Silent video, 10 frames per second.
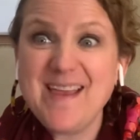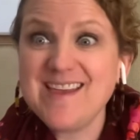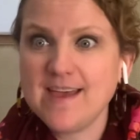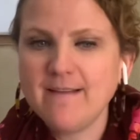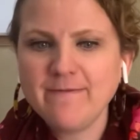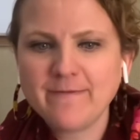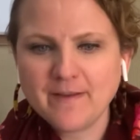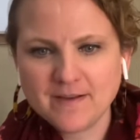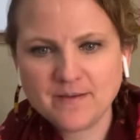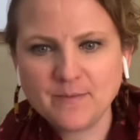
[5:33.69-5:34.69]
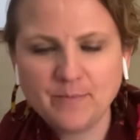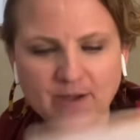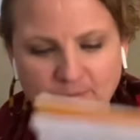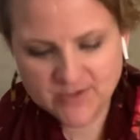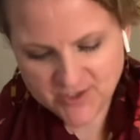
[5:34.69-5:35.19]
If, by
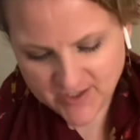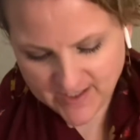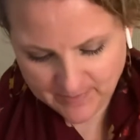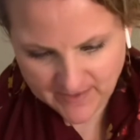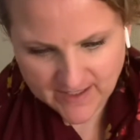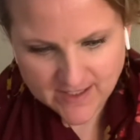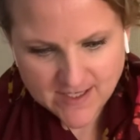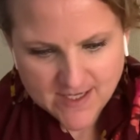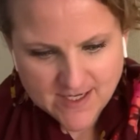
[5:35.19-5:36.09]
Rudyard Kipling.